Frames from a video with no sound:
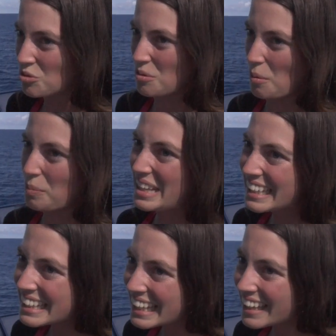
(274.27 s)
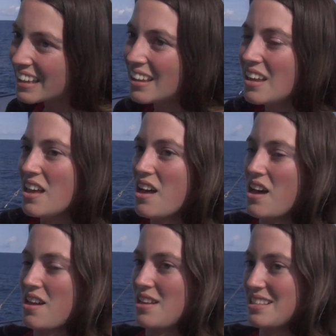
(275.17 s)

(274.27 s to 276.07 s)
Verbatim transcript: or appealing. Uh,